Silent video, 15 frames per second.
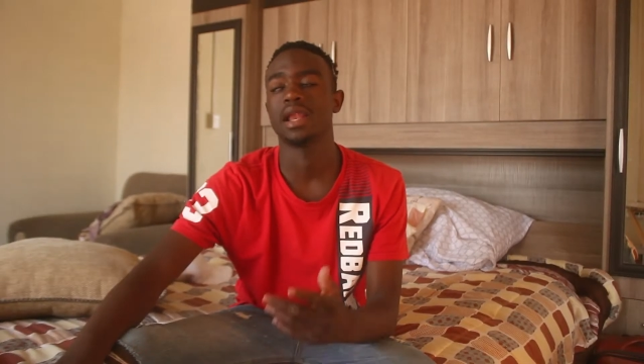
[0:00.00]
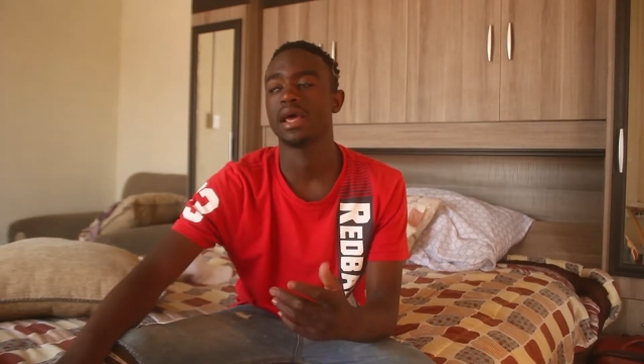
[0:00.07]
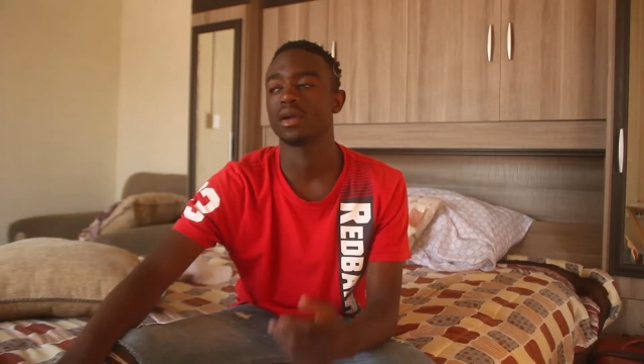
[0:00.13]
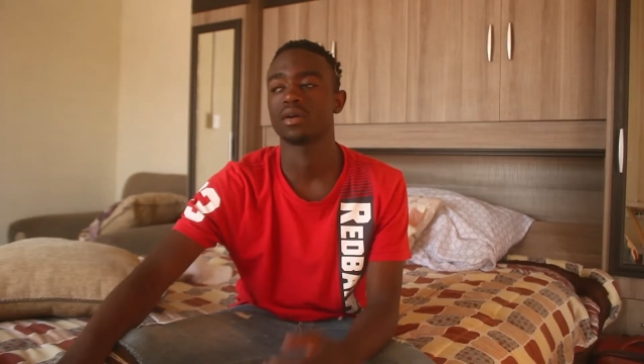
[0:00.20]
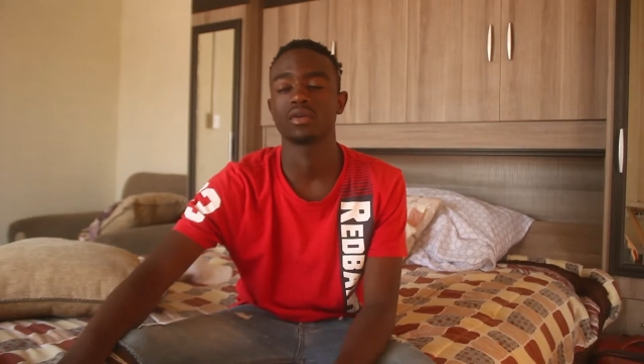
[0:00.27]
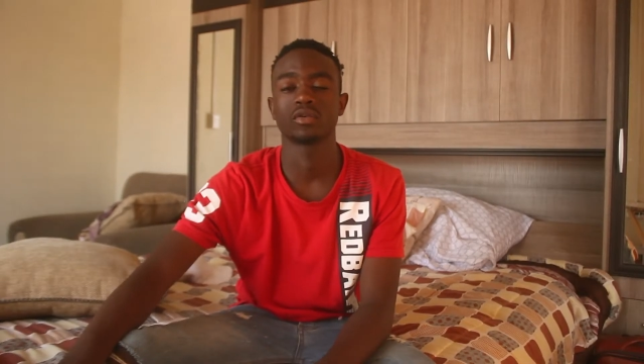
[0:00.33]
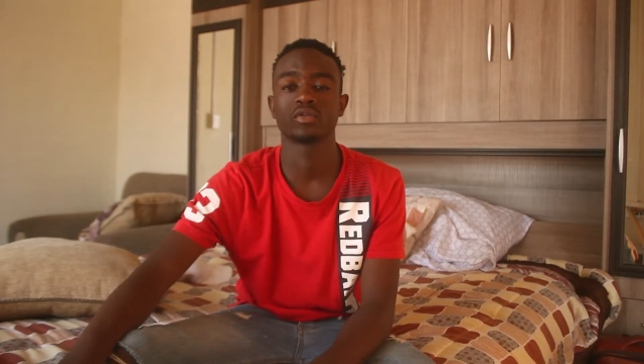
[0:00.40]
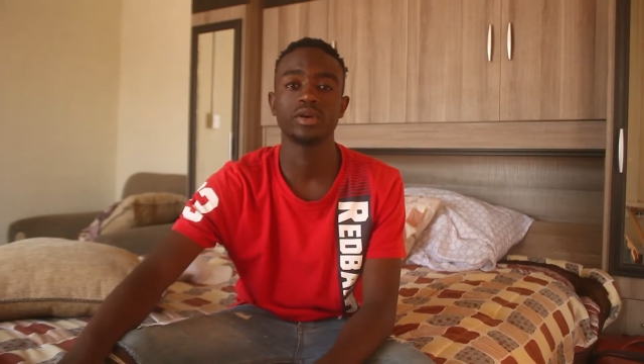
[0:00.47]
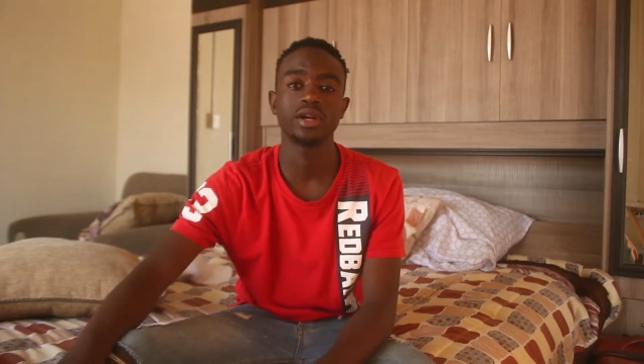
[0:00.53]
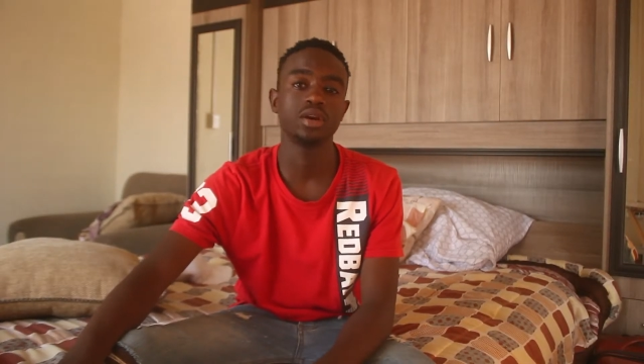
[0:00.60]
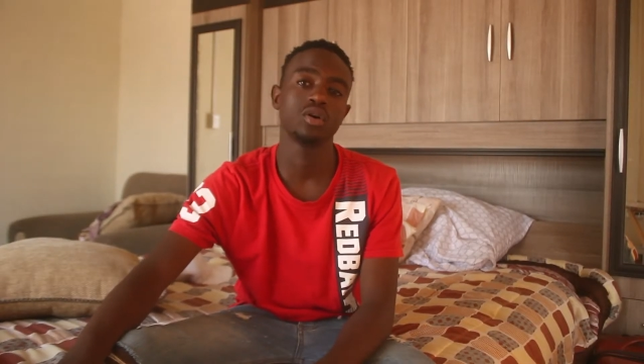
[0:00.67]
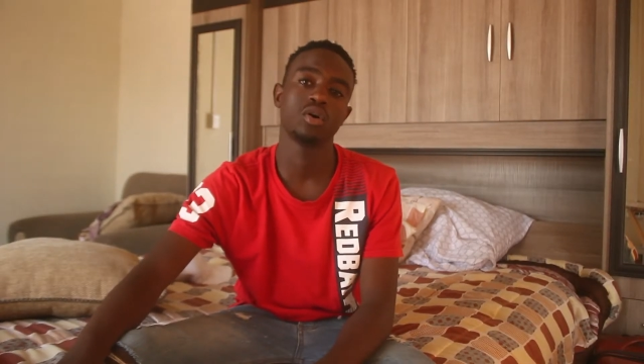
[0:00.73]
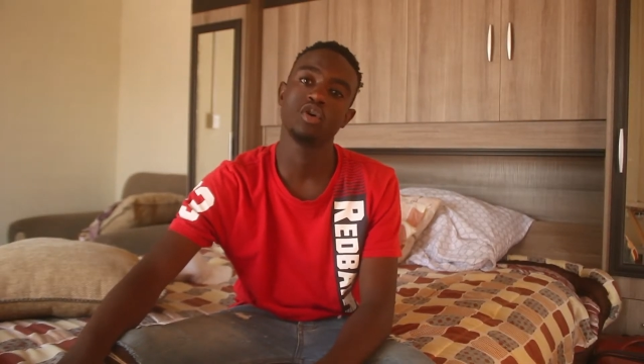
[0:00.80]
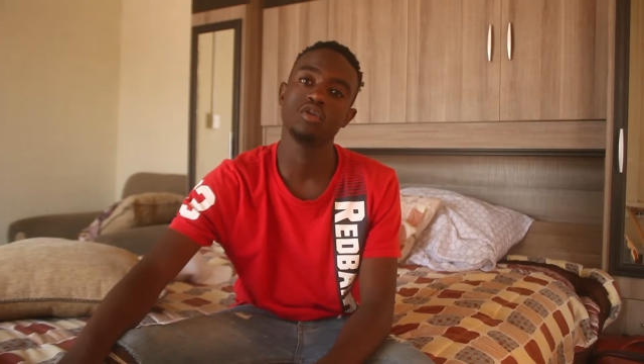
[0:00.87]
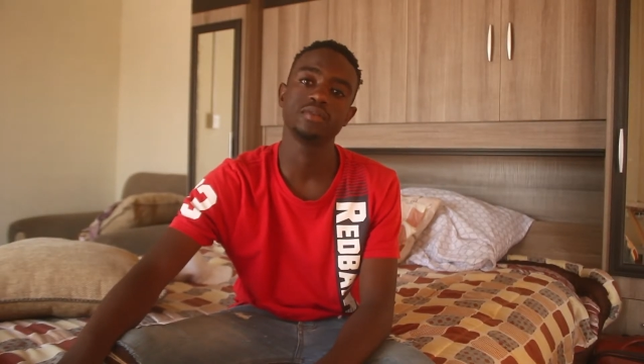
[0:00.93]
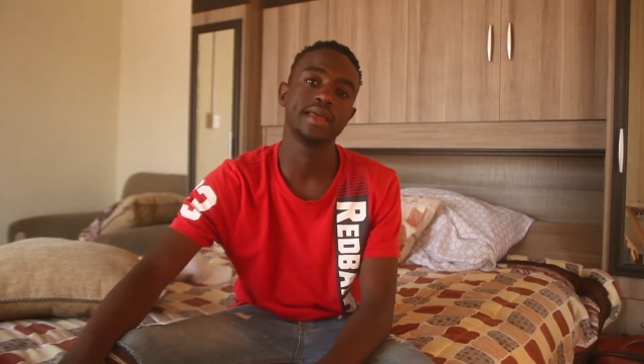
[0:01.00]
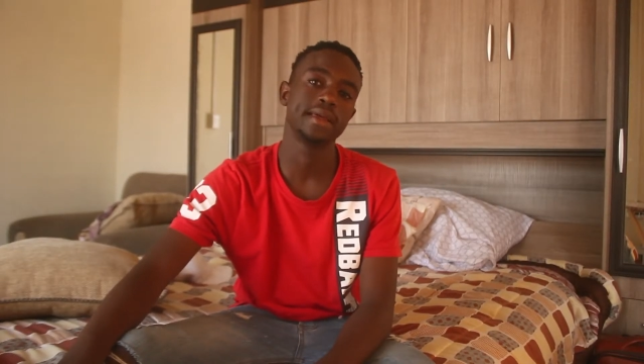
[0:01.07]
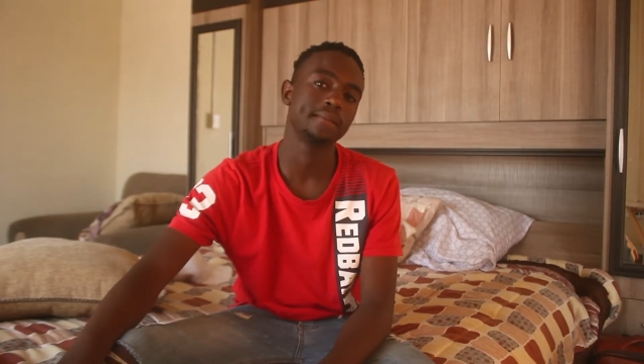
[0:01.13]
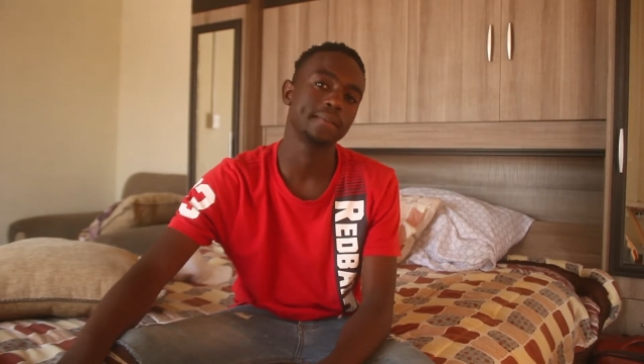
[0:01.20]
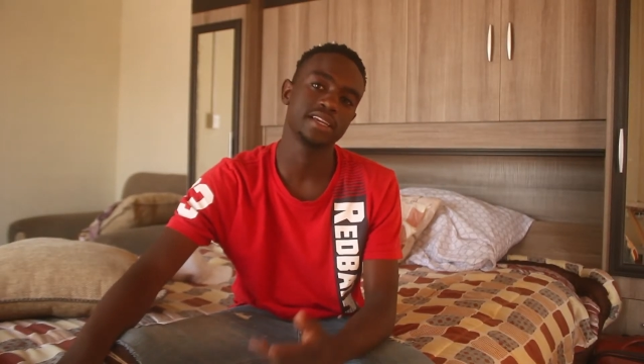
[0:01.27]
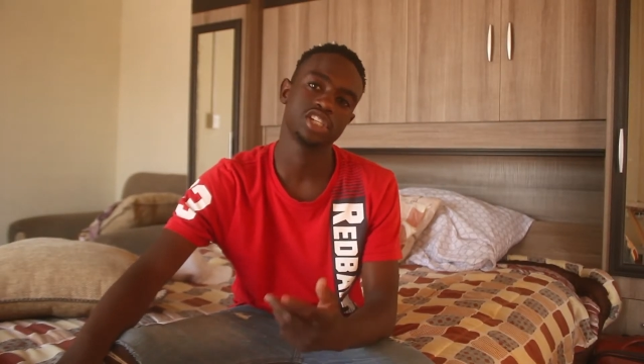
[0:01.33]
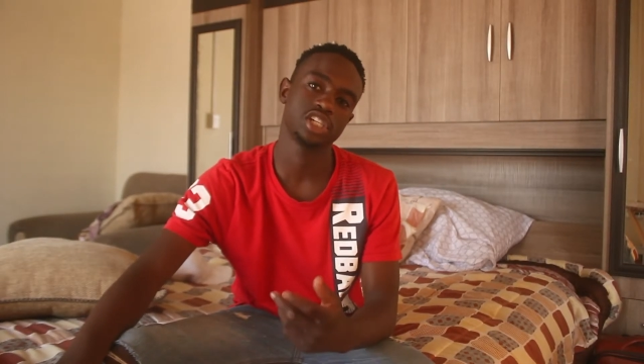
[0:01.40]
like really hope that
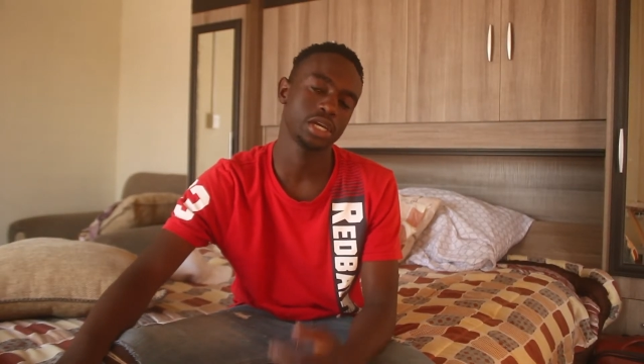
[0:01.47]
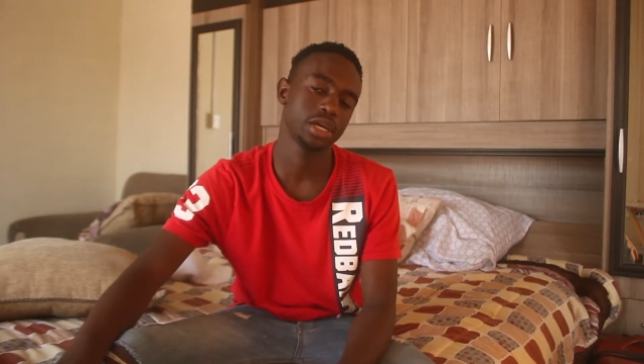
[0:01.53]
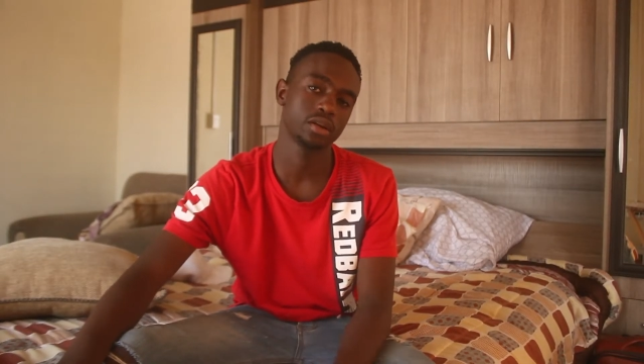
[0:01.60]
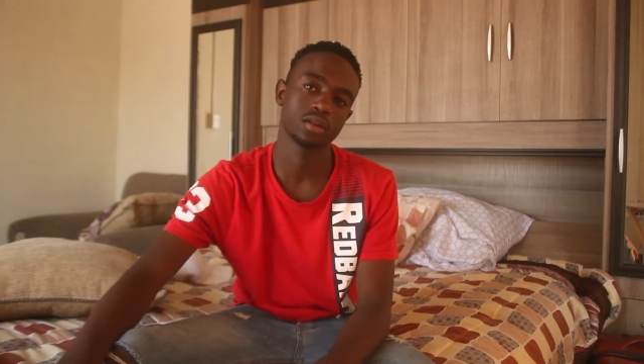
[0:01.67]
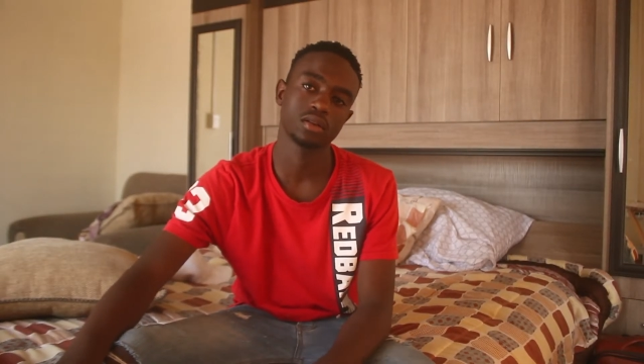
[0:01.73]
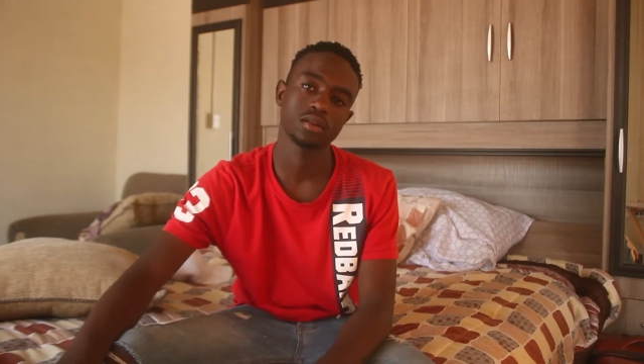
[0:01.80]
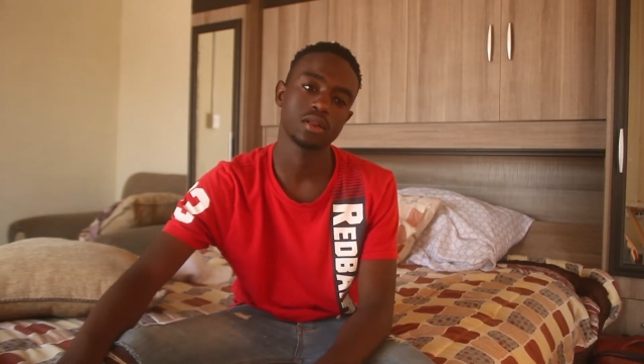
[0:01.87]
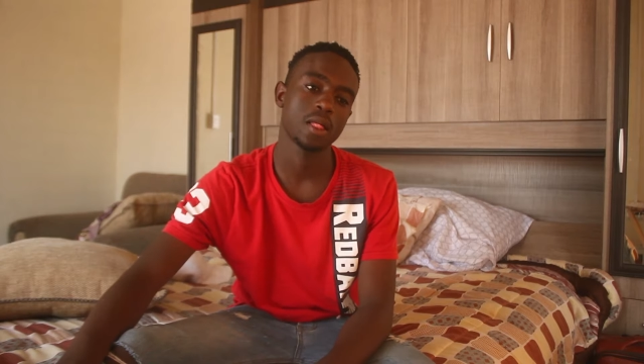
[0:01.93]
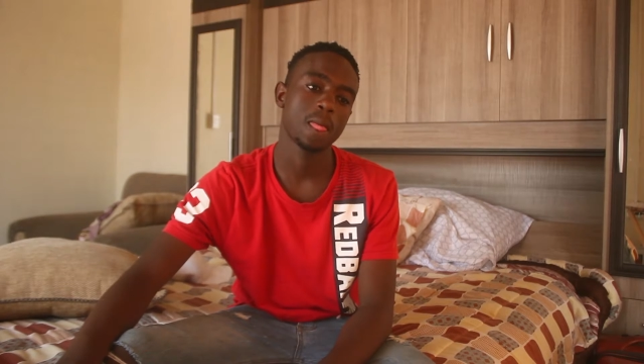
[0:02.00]
my channel